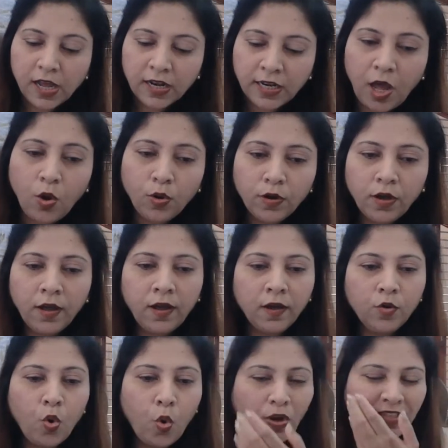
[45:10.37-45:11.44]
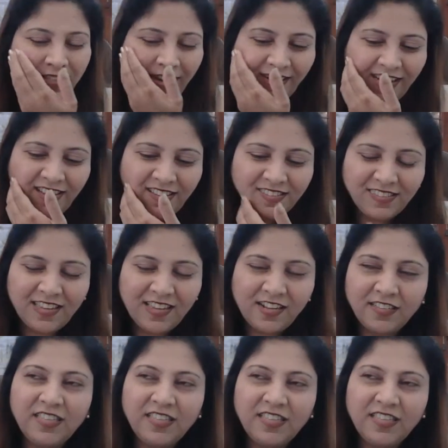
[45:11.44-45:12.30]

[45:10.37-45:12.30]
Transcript: Now, goal setting skill.